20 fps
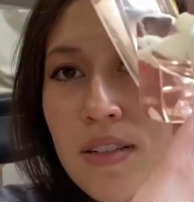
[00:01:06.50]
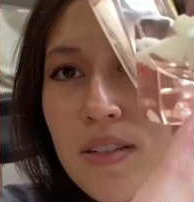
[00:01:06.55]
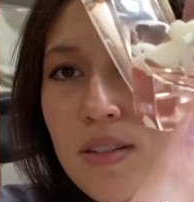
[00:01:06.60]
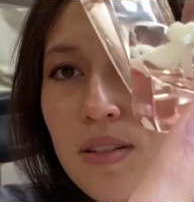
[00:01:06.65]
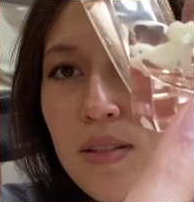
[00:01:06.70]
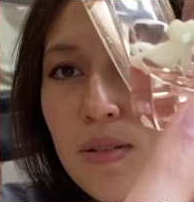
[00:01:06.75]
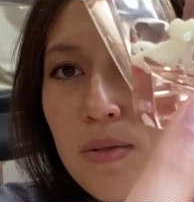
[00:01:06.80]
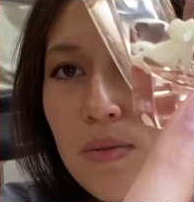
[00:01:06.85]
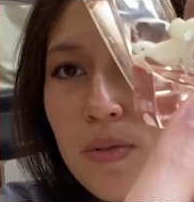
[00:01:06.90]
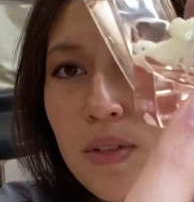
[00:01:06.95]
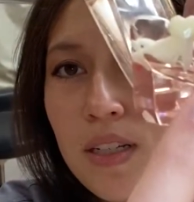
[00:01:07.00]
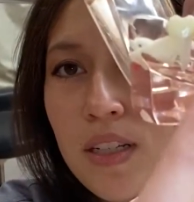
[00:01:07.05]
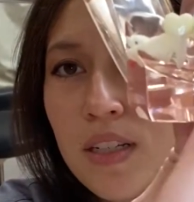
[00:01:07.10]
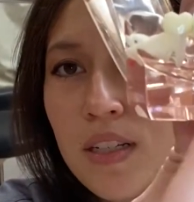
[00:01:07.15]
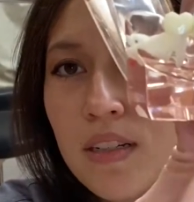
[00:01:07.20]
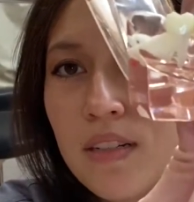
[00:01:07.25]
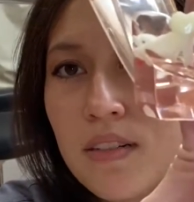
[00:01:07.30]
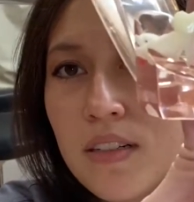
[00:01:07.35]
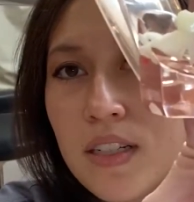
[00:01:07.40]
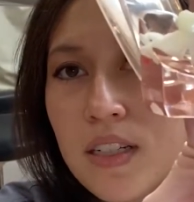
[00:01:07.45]
one
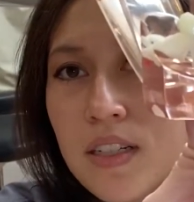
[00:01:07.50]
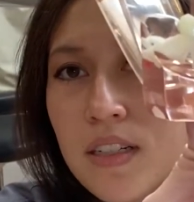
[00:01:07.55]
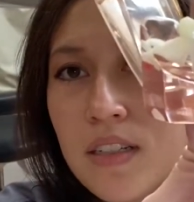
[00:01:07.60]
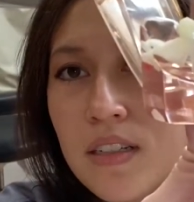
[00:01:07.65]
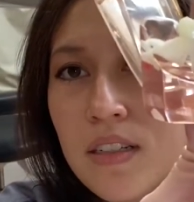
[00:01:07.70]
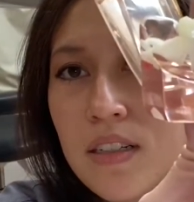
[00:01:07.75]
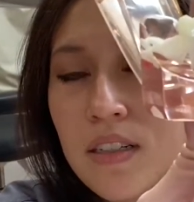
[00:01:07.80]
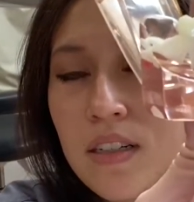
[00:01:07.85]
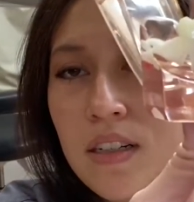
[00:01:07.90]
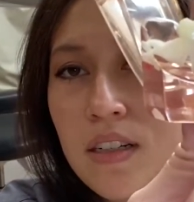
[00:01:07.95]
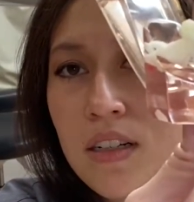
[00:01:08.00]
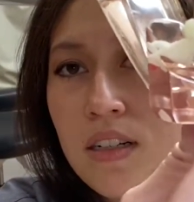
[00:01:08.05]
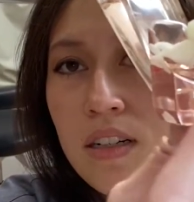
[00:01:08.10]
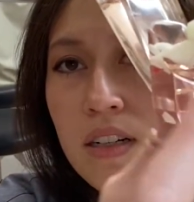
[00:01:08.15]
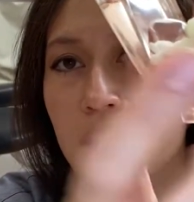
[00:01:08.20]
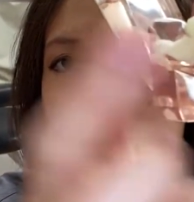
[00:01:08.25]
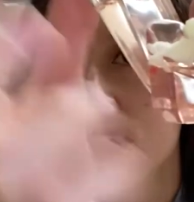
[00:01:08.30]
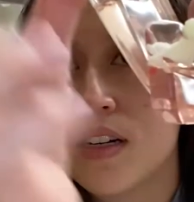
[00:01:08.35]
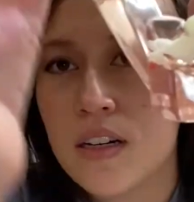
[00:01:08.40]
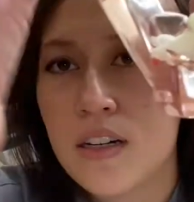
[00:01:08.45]
here and here.
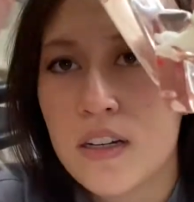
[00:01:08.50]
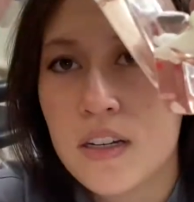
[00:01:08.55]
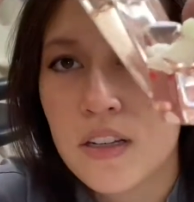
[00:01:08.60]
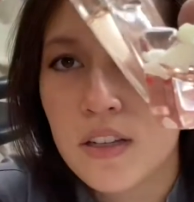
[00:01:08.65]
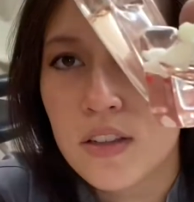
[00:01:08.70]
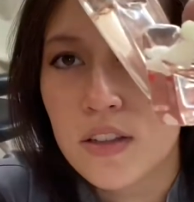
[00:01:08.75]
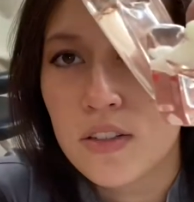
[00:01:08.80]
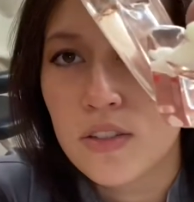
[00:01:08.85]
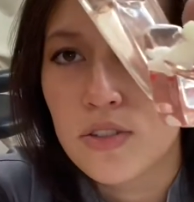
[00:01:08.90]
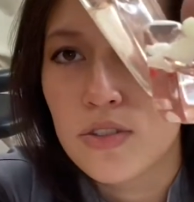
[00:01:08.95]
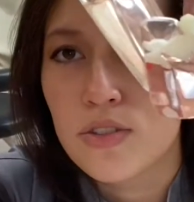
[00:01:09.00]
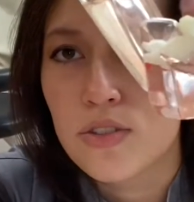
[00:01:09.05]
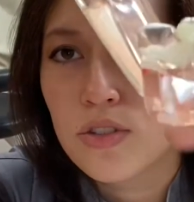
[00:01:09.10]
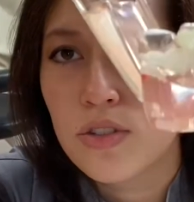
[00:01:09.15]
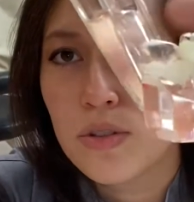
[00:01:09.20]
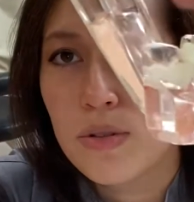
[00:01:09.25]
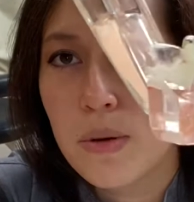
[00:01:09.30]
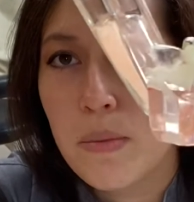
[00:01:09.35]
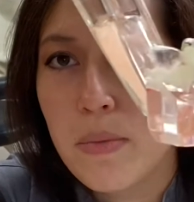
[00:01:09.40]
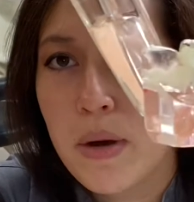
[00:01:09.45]
There's
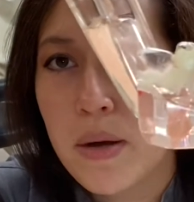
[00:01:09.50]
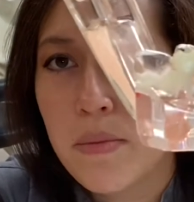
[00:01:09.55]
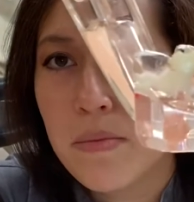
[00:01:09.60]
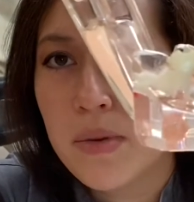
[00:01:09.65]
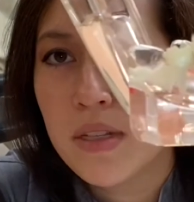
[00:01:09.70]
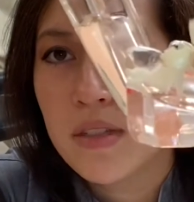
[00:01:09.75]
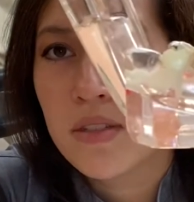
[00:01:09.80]
two abutments